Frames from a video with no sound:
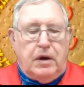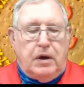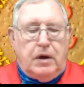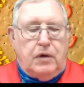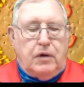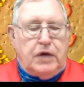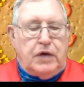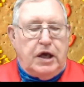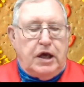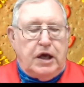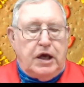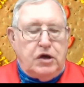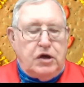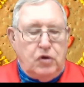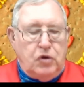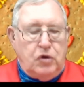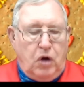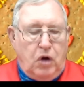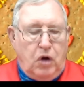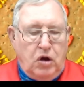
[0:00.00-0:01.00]
Okay,
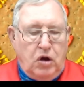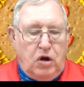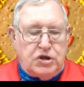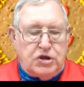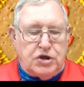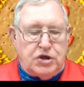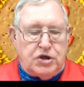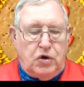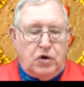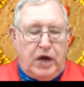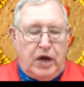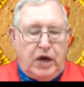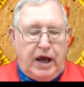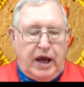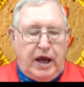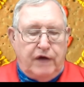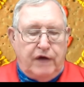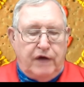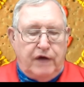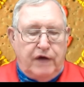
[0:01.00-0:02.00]
you also
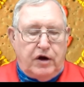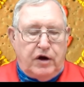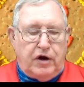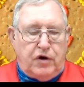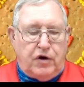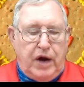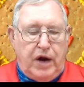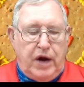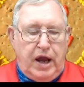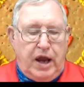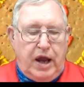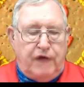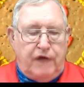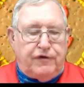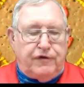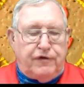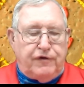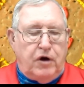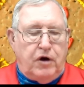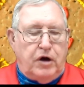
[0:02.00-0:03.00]
have a graph
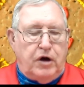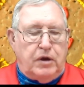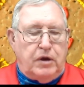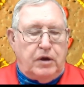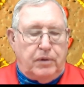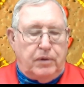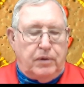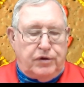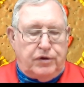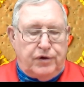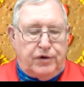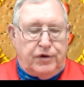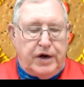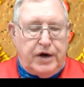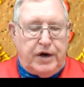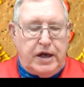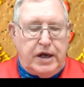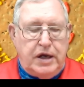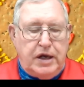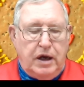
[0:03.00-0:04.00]
on number
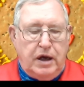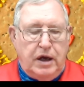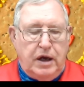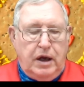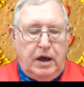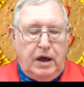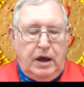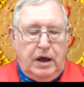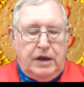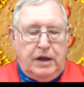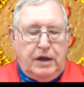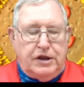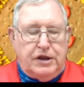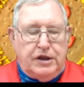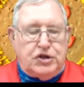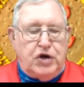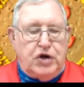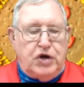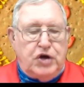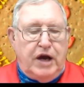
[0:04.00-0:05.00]
3
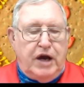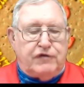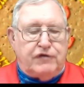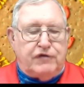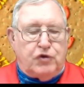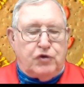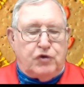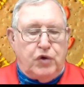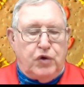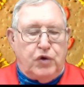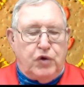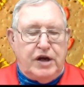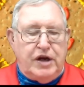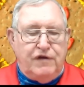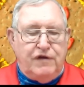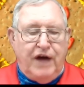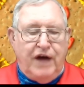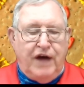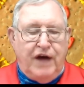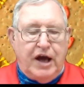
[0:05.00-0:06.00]
that you have to read
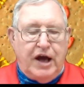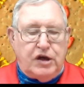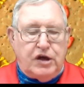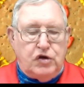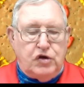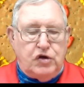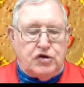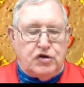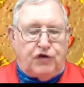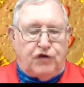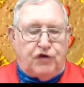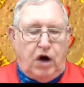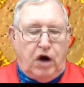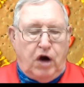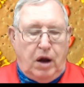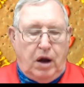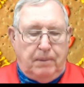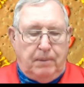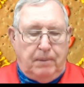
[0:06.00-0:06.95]
values from.